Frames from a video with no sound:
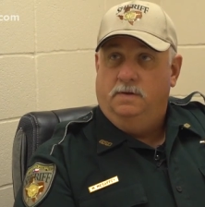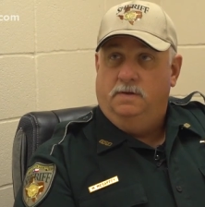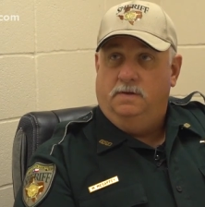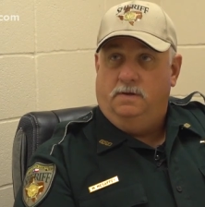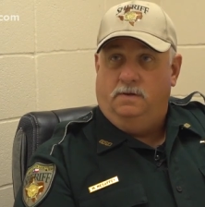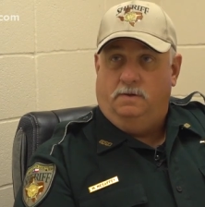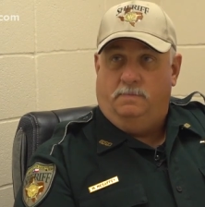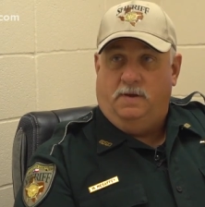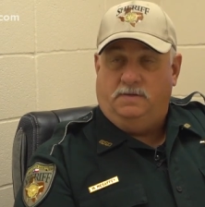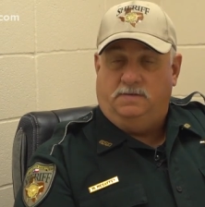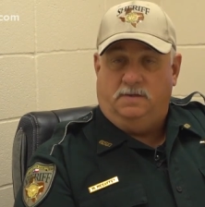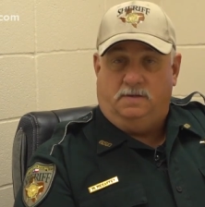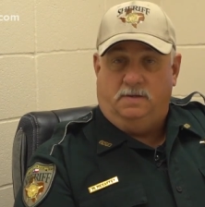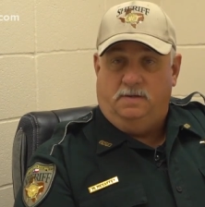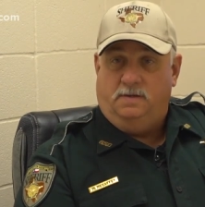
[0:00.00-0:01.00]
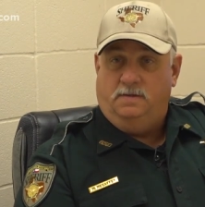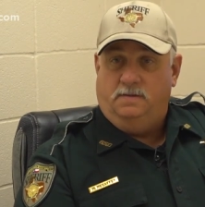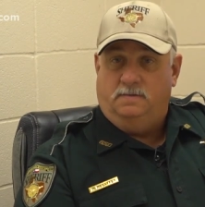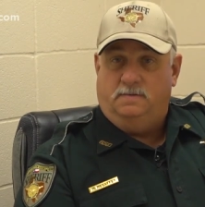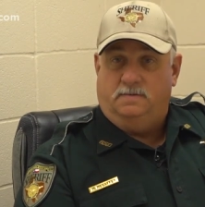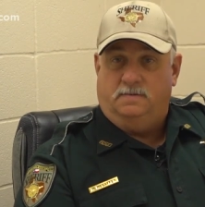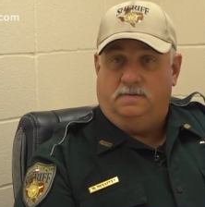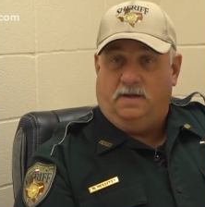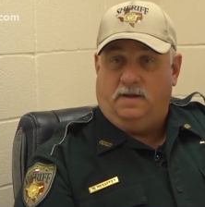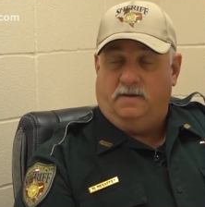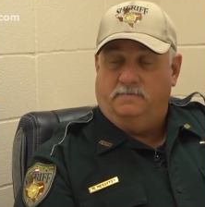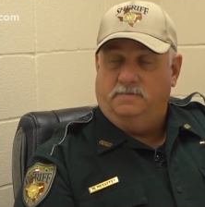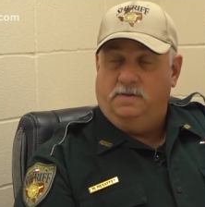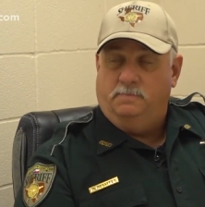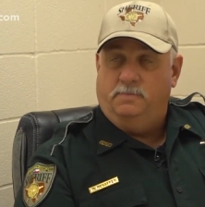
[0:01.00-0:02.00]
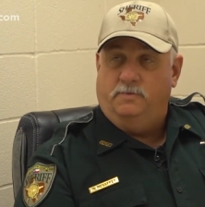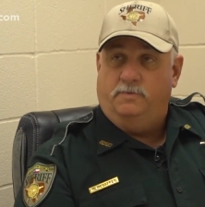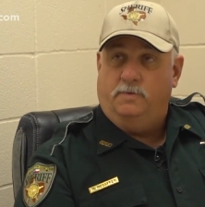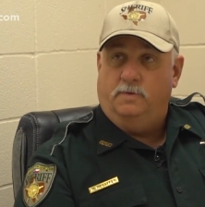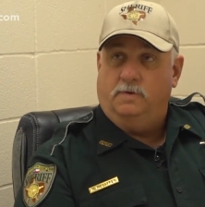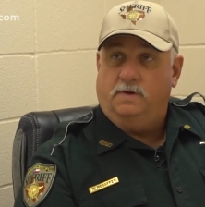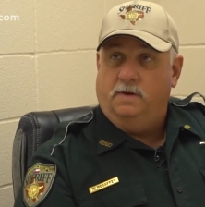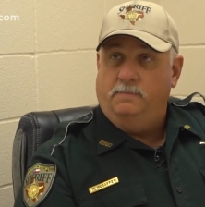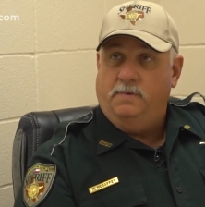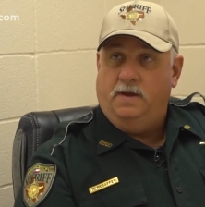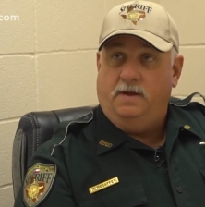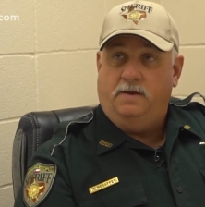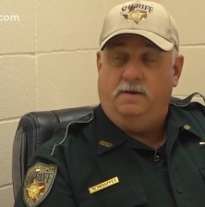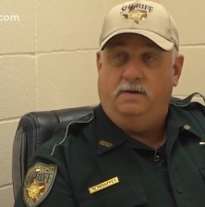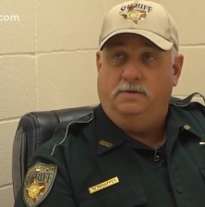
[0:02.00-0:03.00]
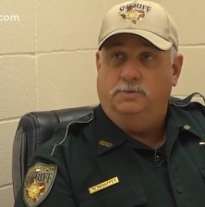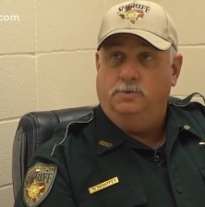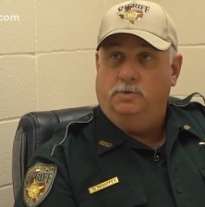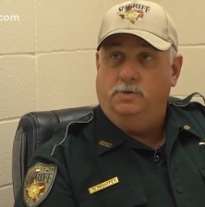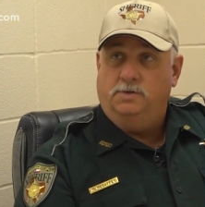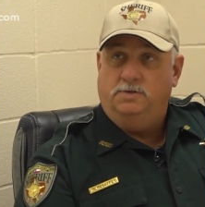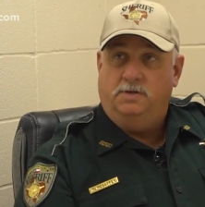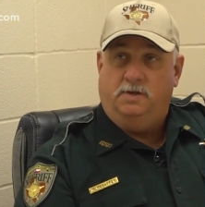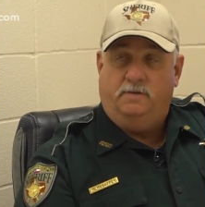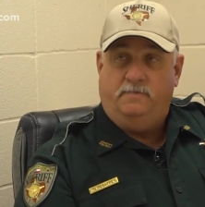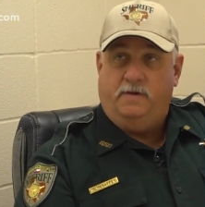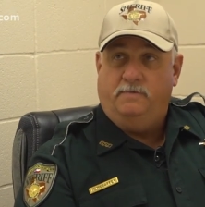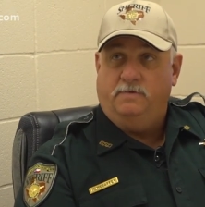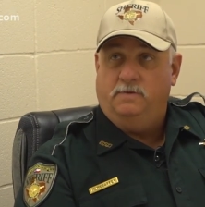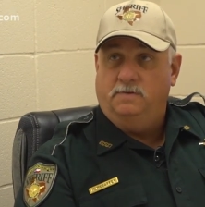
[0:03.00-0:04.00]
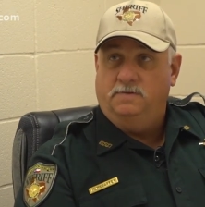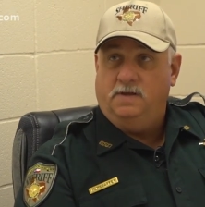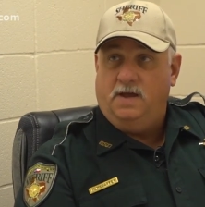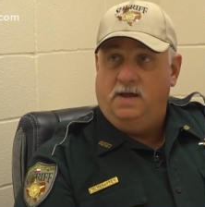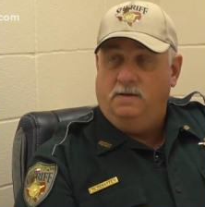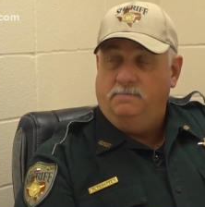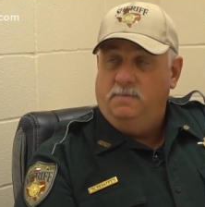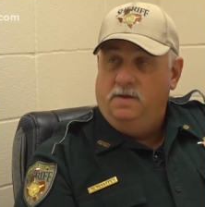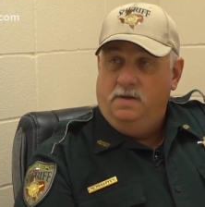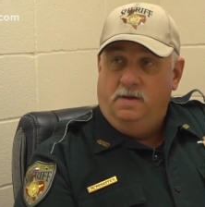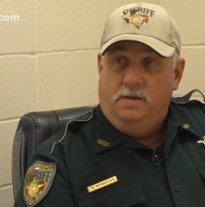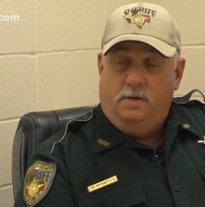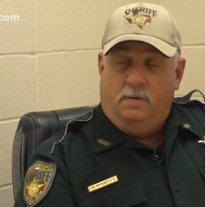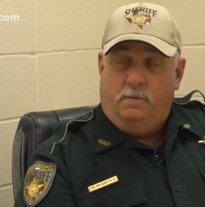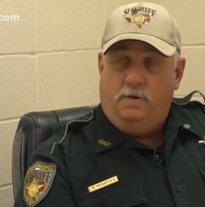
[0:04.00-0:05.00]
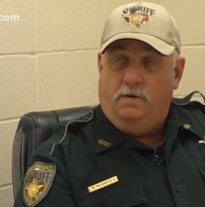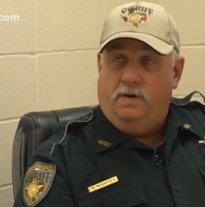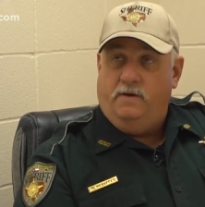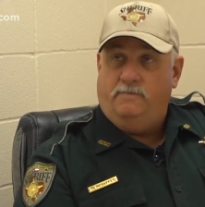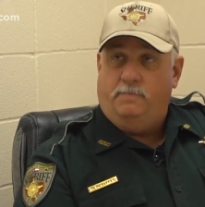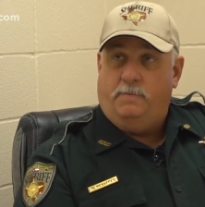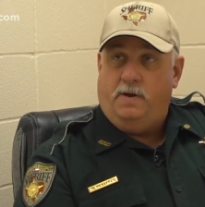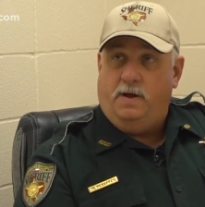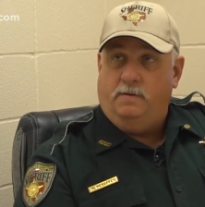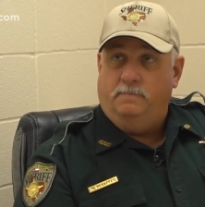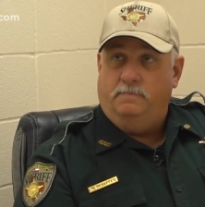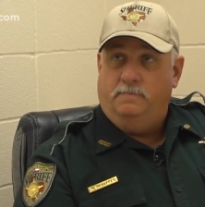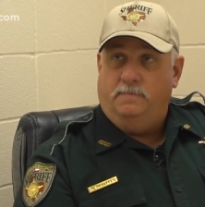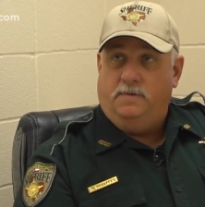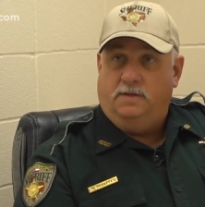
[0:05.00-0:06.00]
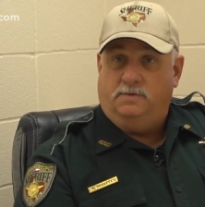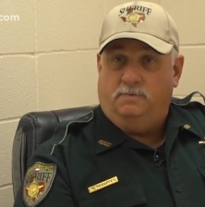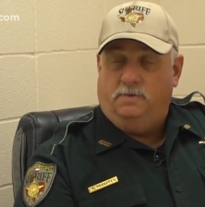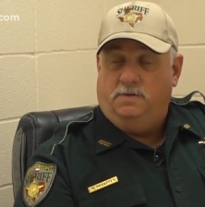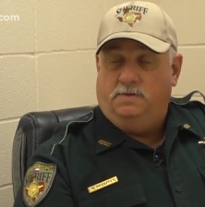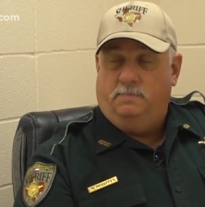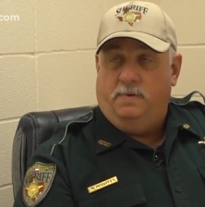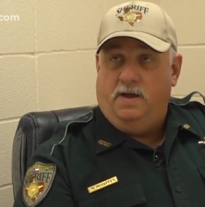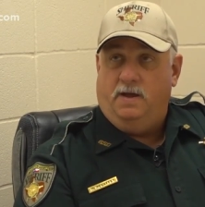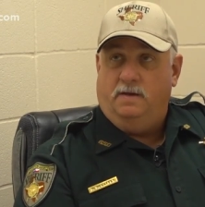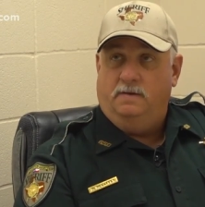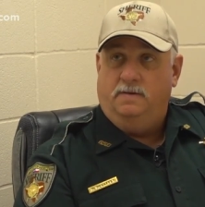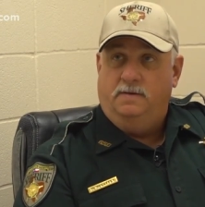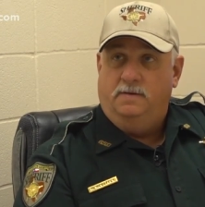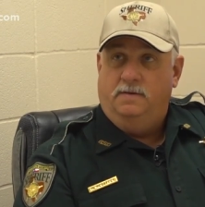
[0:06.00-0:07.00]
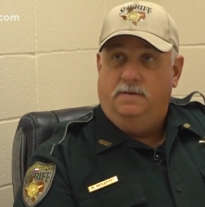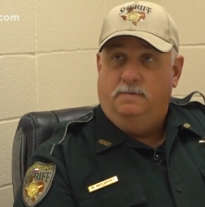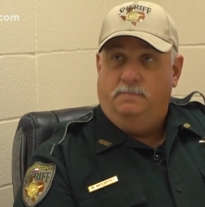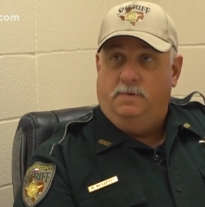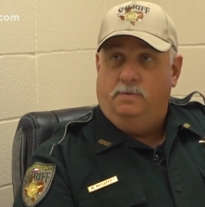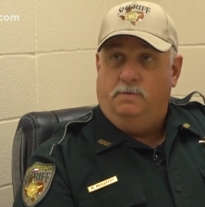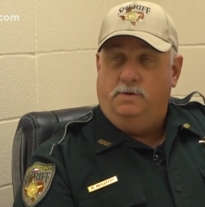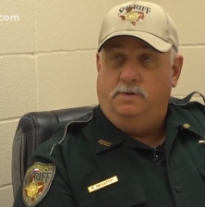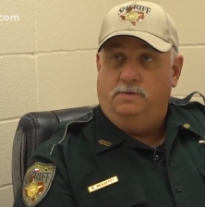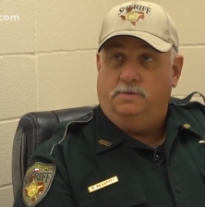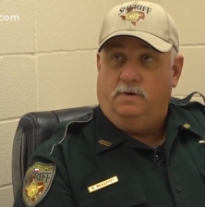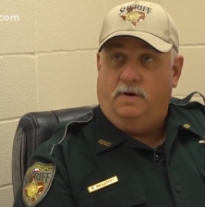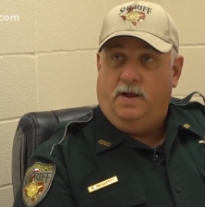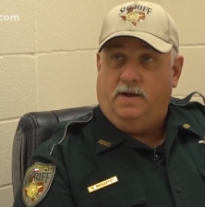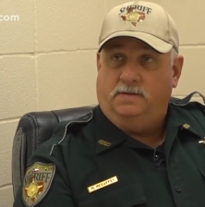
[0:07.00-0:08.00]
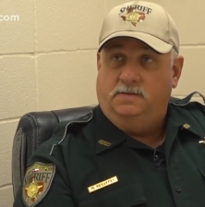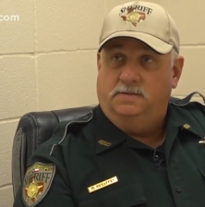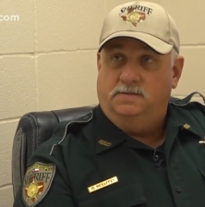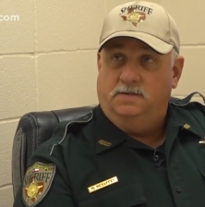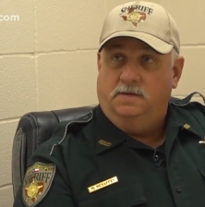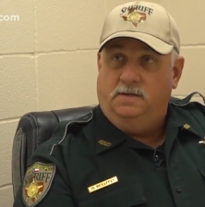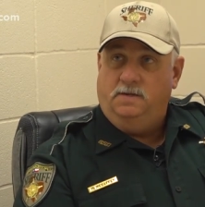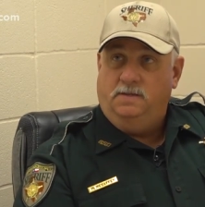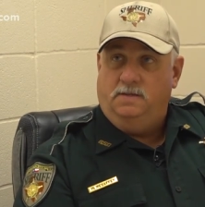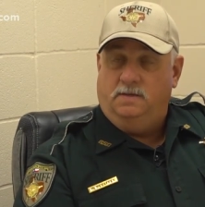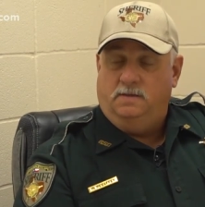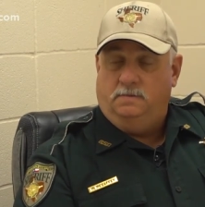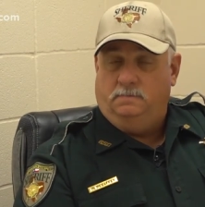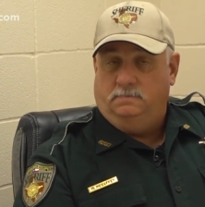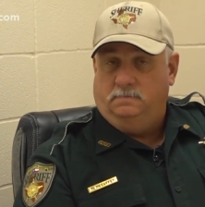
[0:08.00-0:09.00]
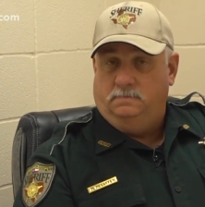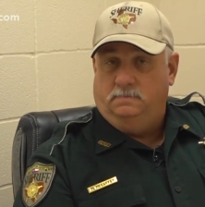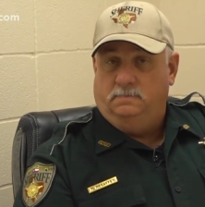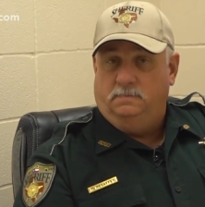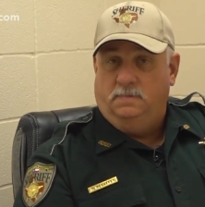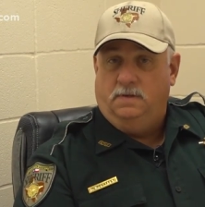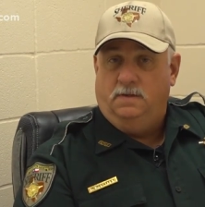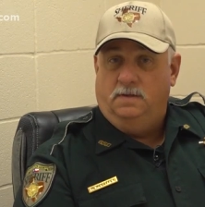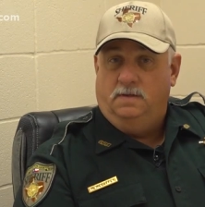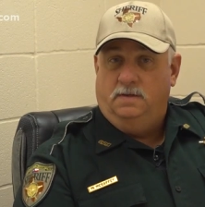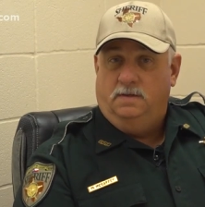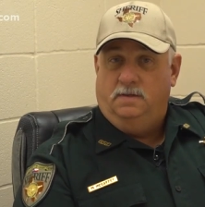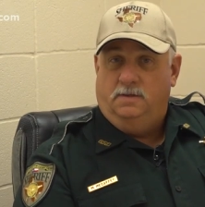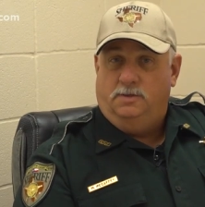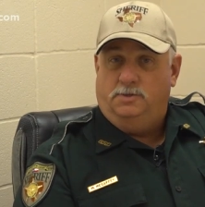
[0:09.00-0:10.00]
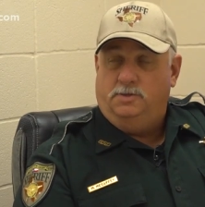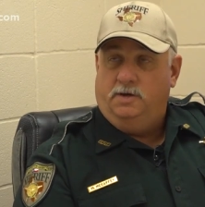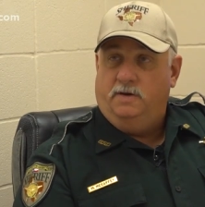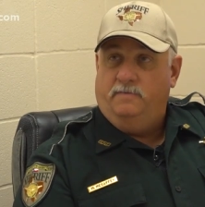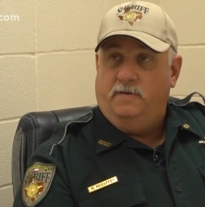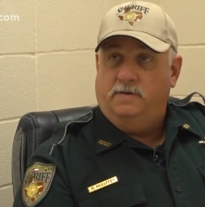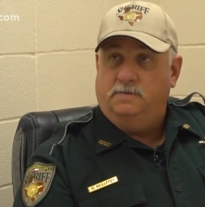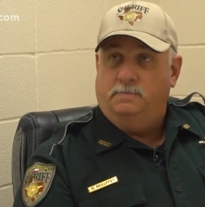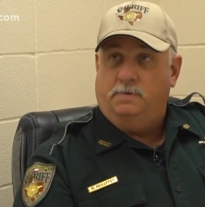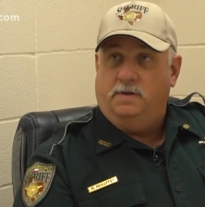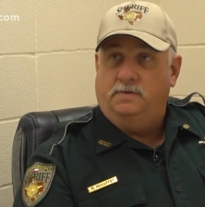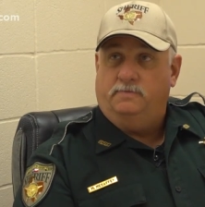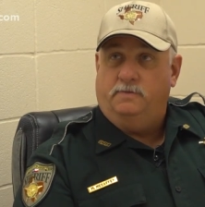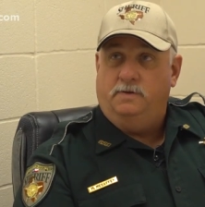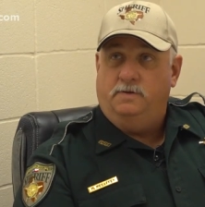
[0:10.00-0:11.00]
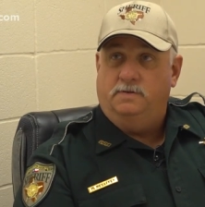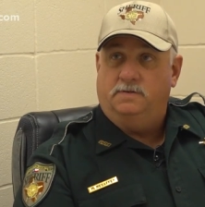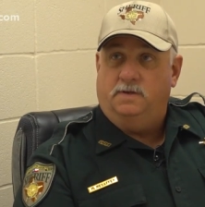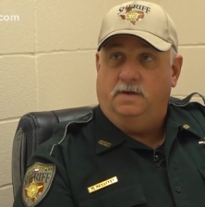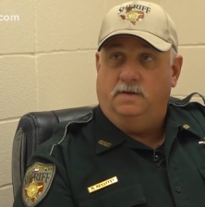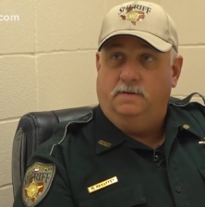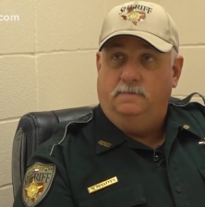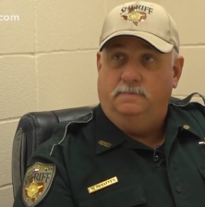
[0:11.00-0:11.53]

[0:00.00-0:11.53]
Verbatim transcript: You know, basically, it's like I've said before, come down here, enjoy yourself, have a good time. We don't have a problem. That's what it's about. But when you start acting silly, then the sheriff has a place for you to stay.